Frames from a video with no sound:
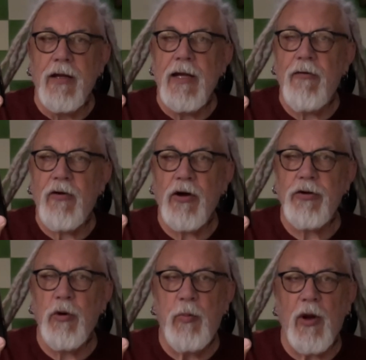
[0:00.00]
Now I've got
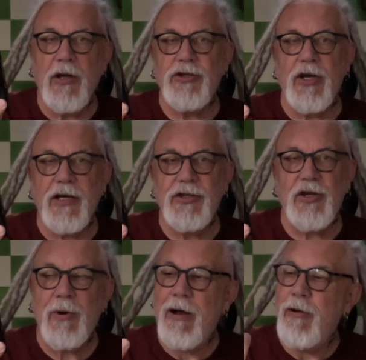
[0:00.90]
to apologise
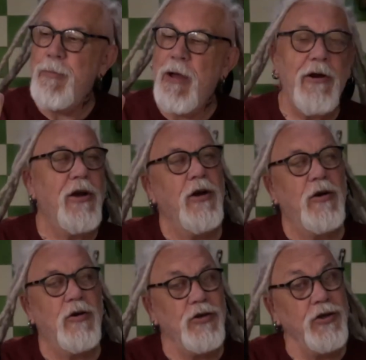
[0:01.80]
to our American
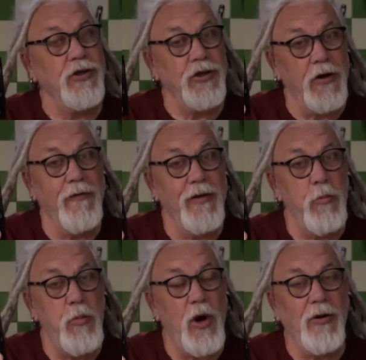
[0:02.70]
cousins over the
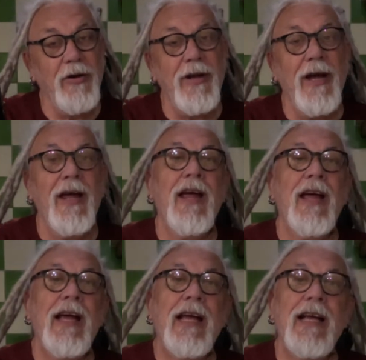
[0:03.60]
pond.
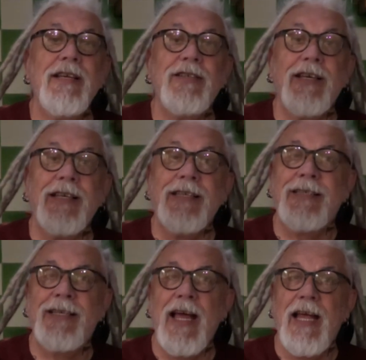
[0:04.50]
It's a
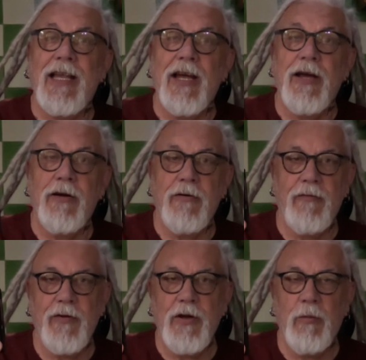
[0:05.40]

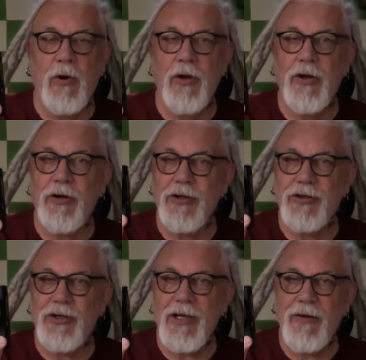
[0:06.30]
ZV-1, not a
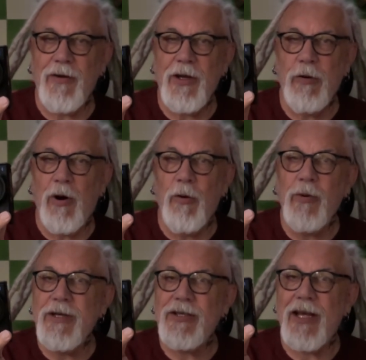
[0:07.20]
ZV-1.
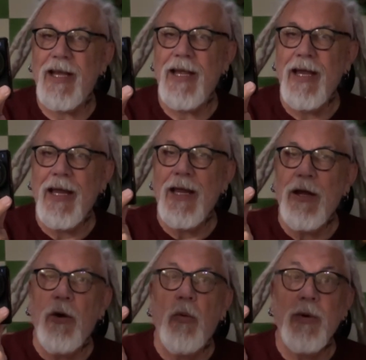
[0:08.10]

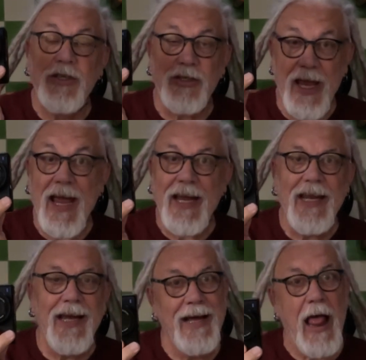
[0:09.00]
We
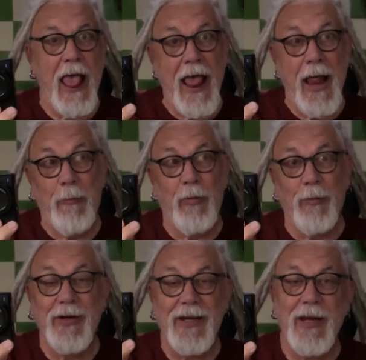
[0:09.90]
say, I'll put
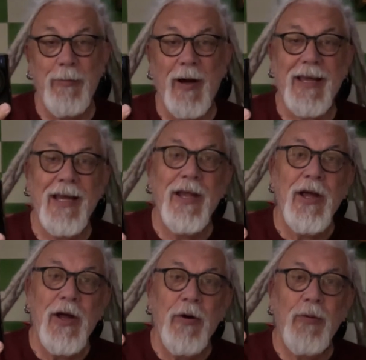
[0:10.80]
my teeth back in,
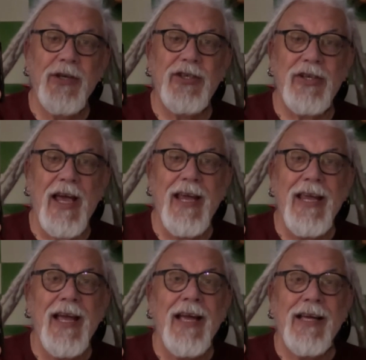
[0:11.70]
we
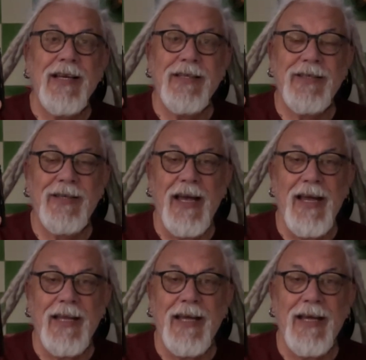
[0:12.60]
say
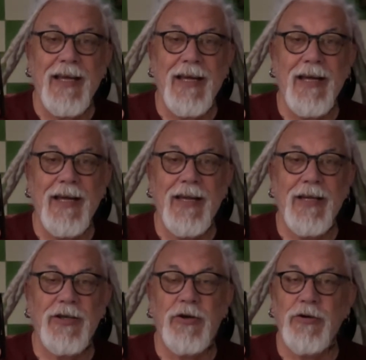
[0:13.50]
Z in
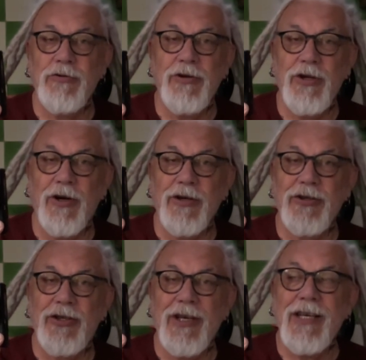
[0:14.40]
this country, not
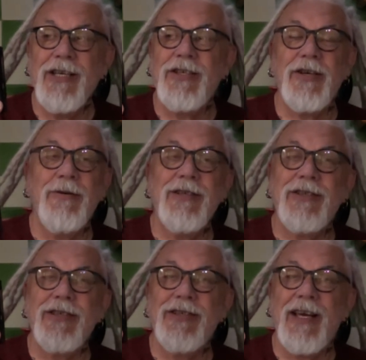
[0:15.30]
Z, so it's
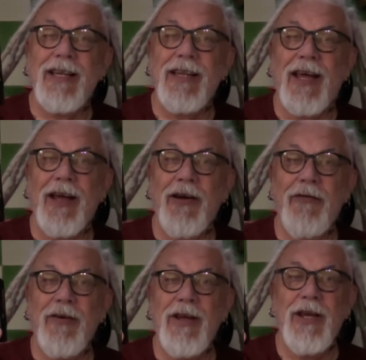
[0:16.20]
a
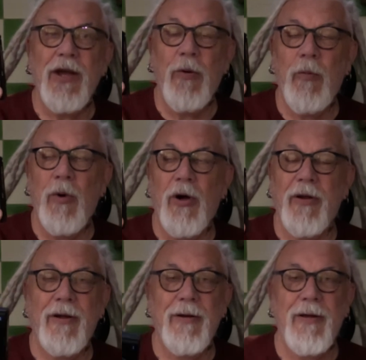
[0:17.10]

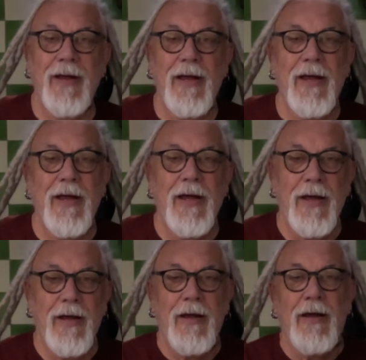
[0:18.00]
ZV-1.
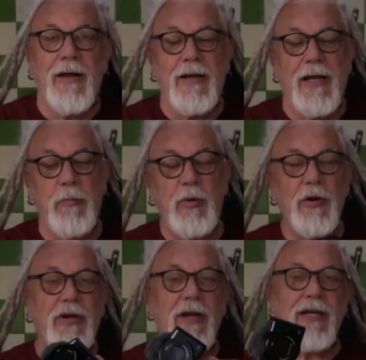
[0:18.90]
Now the
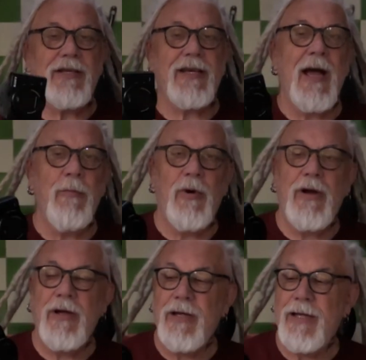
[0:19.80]
beauty of this
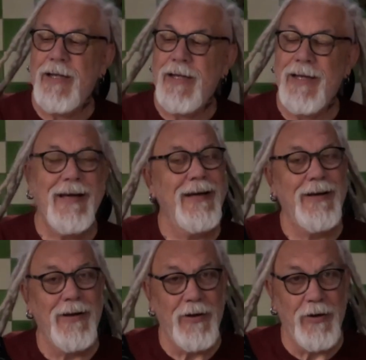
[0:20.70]
camera,
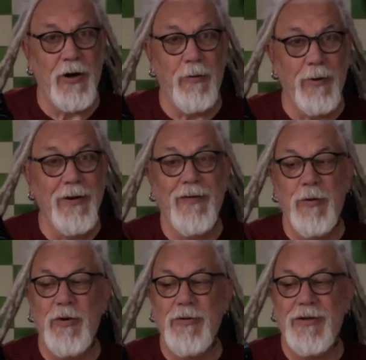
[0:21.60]
or one of the
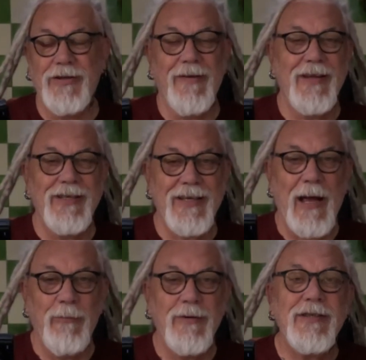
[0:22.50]
beauties of this
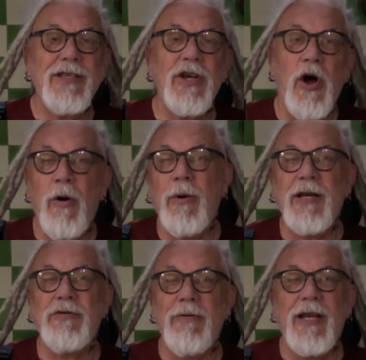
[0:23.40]
camera, is it's
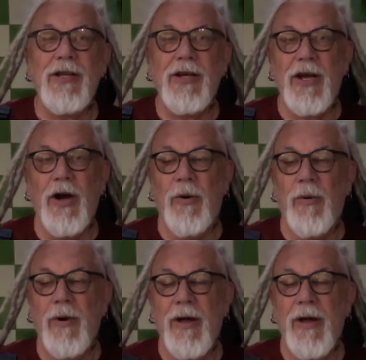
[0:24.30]
always ready to go.